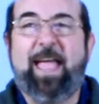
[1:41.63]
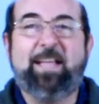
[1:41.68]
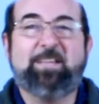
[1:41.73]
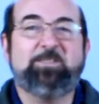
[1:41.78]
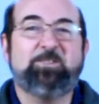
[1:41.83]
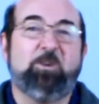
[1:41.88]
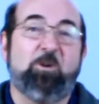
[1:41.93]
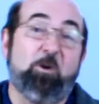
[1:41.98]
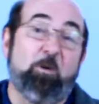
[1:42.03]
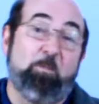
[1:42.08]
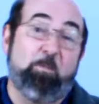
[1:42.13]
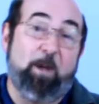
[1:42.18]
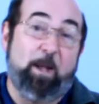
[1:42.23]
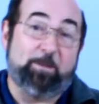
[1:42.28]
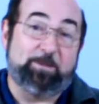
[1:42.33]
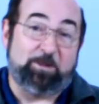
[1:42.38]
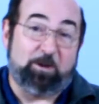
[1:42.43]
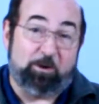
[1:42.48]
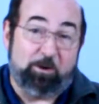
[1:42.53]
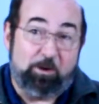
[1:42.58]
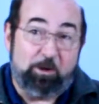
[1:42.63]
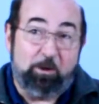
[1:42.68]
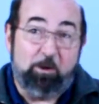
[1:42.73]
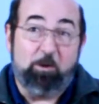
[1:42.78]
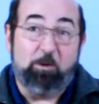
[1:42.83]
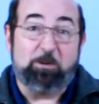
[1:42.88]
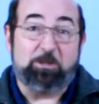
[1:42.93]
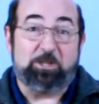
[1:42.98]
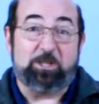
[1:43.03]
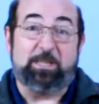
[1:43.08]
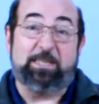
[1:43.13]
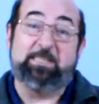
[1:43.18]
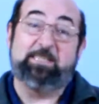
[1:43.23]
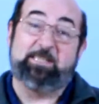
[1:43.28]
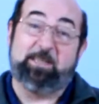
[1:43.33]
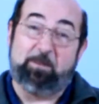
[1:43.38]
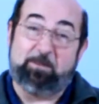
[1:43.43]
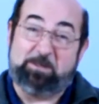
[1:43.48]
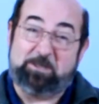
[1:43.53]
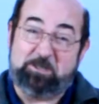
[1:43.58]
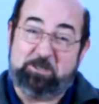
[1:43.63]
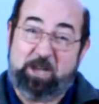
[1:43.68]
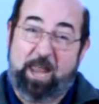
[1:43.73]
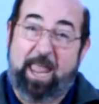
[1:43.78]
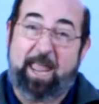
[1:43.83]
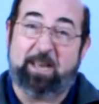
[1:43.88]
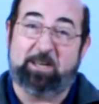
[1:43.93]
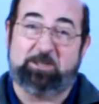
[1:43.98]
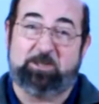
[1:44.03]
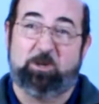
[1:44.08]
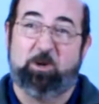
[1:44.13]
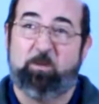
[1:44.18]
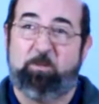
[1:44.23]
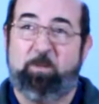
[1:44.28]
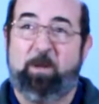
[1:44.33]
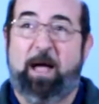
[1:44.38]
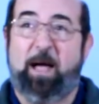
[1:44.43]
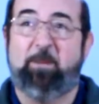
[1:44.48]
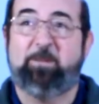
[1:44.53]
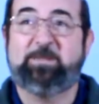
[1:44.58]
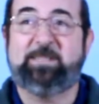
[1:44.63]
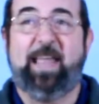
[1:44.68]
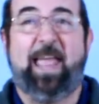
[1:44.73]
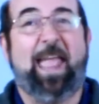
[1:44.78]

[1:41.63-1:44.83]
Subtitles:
external pumps are usually substantial pumps,